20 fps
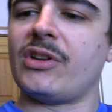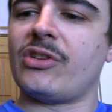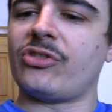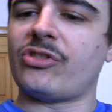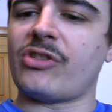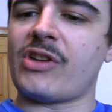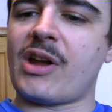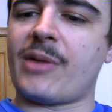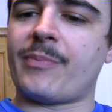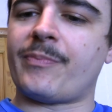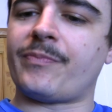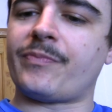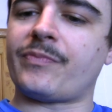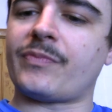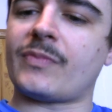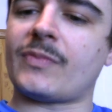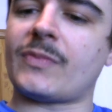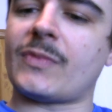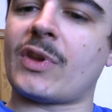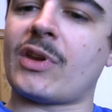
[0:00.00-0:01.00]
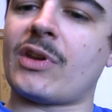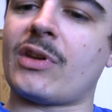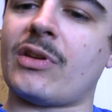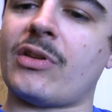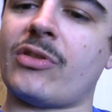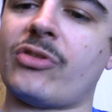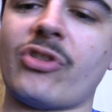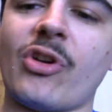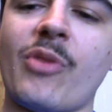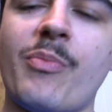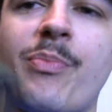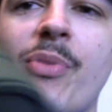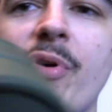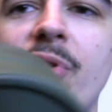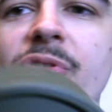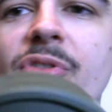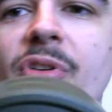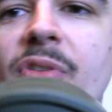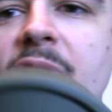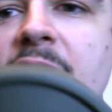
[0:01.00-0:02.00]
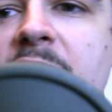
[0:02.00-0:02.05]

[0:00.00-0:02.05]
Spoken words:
So, yeah. So, Bund on